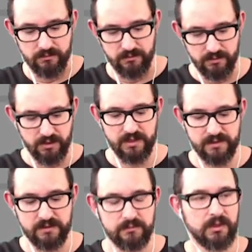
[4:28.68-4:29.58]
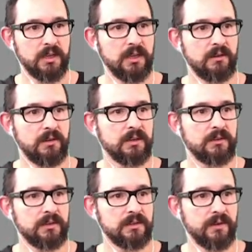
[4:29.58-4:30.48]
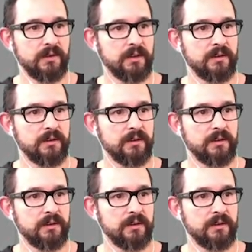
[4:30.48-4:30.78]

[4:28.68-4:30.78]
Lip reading: yes, we can hear it. It's fine.